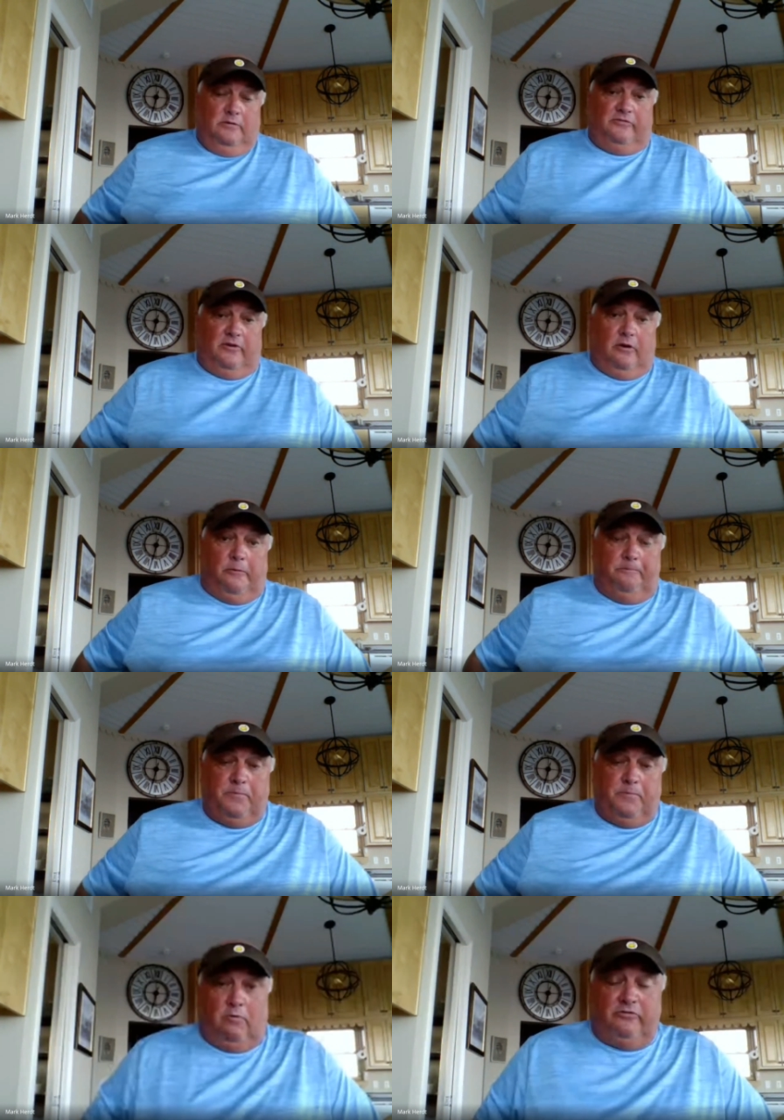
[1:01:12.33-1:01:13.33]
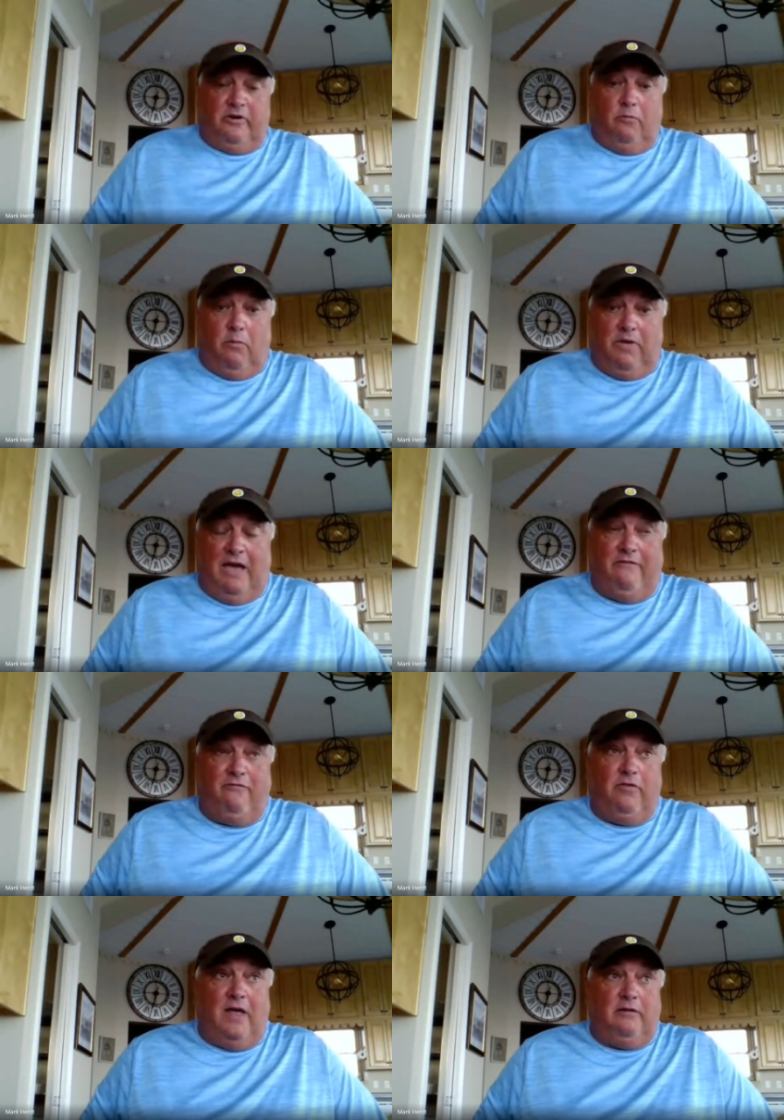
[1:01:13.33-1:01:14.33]
So those are what we have
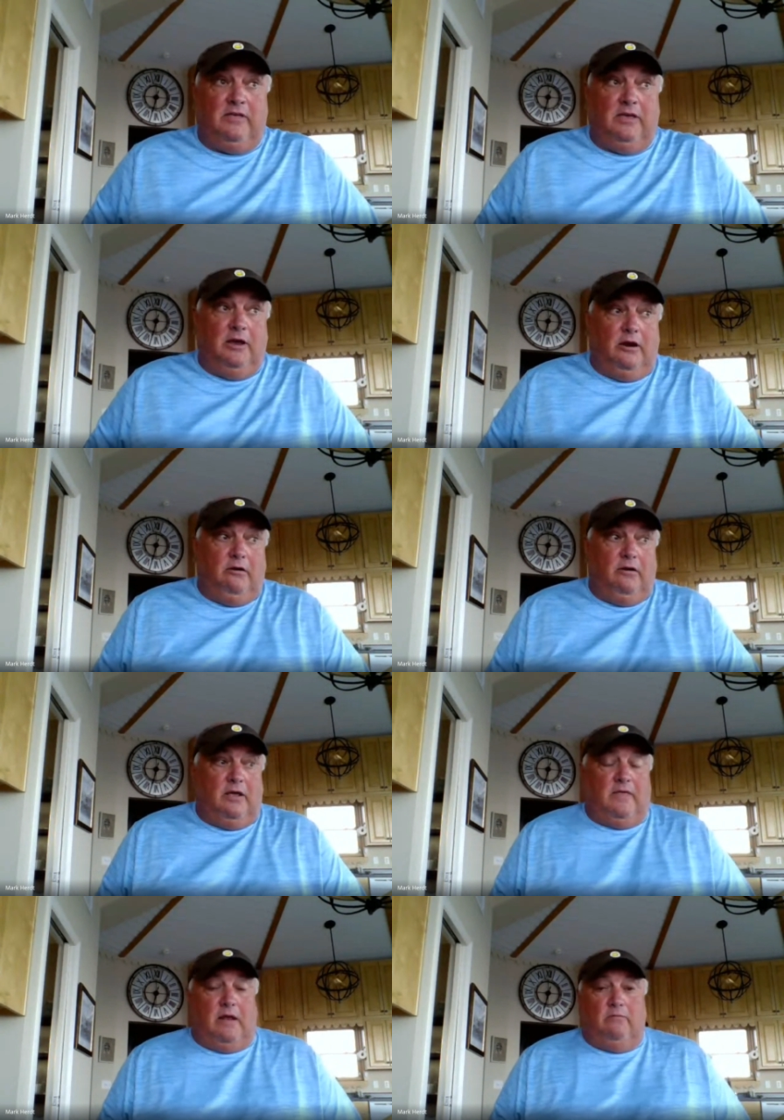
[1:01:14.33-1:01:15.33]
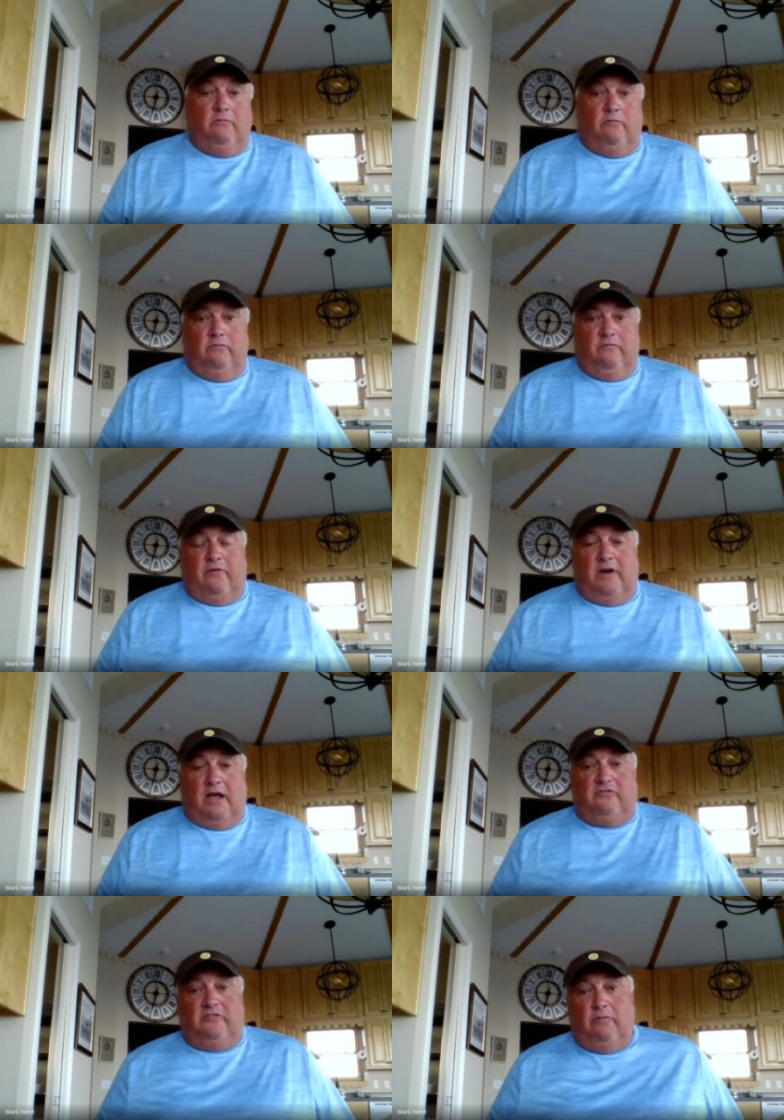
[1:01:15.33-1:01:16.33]
for the end of the year. And then for
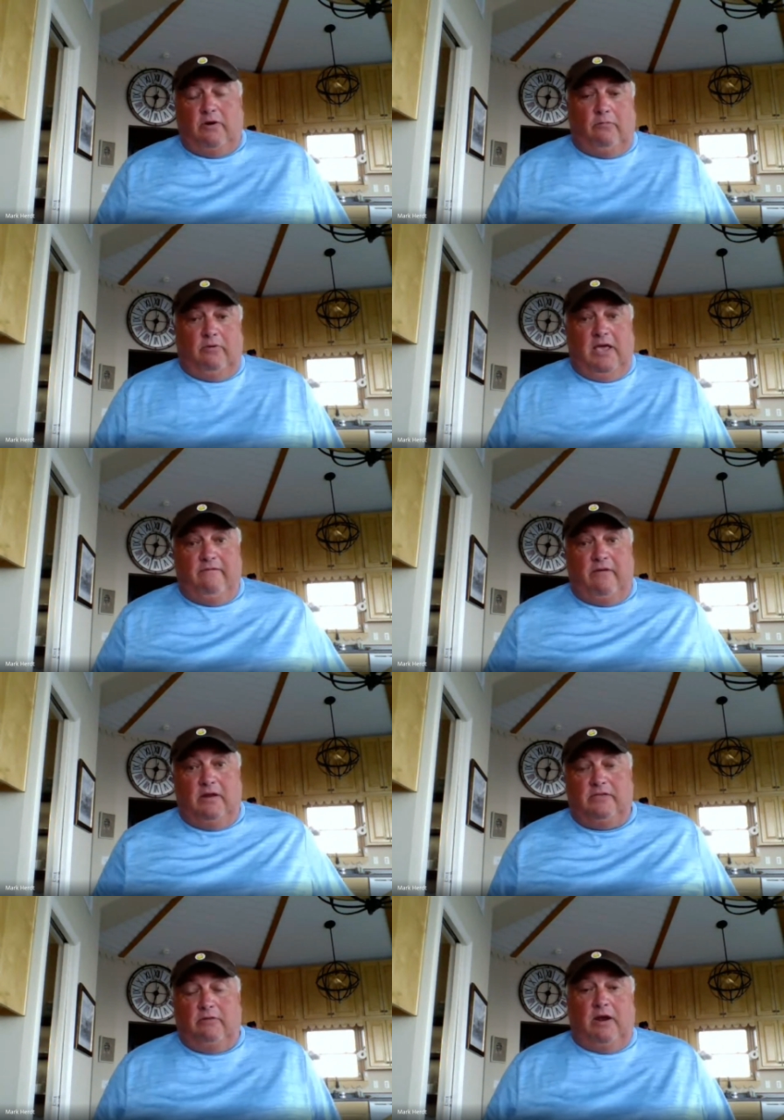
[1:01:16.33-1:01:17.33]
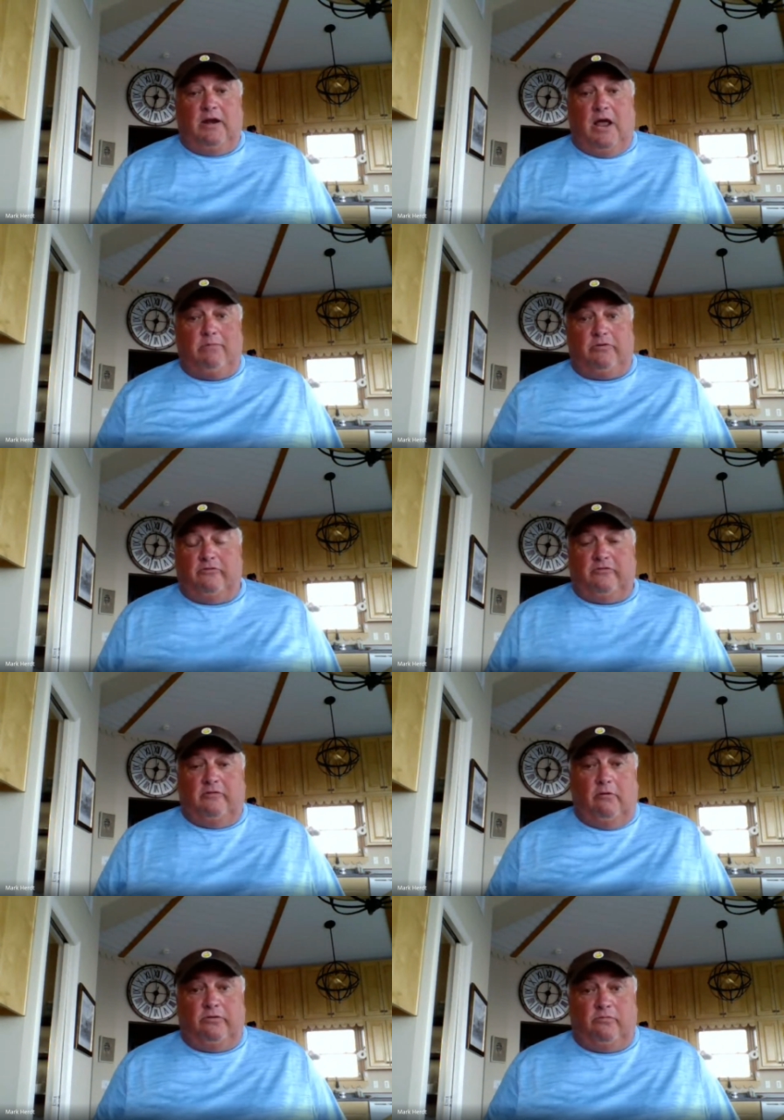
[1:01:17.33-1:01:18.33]
next year, we don't really have anything right now, but those are
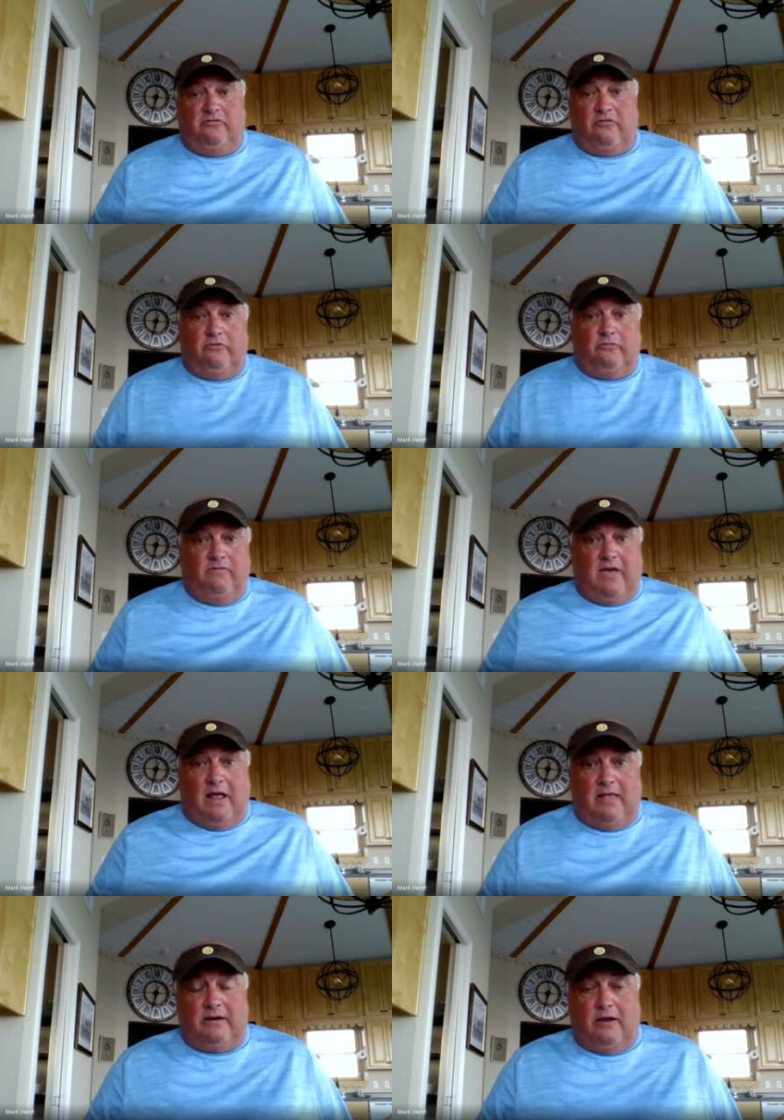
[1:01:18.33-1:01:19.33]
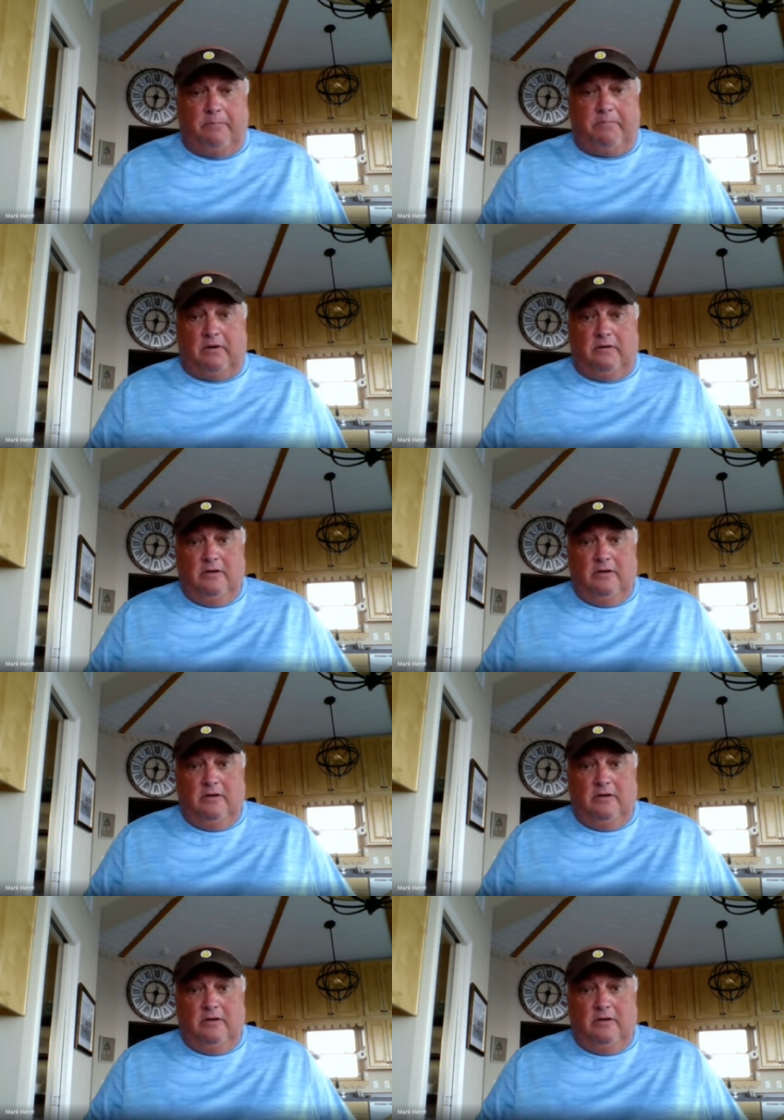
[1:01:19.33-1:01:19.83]
the only three shows we've got lined up. But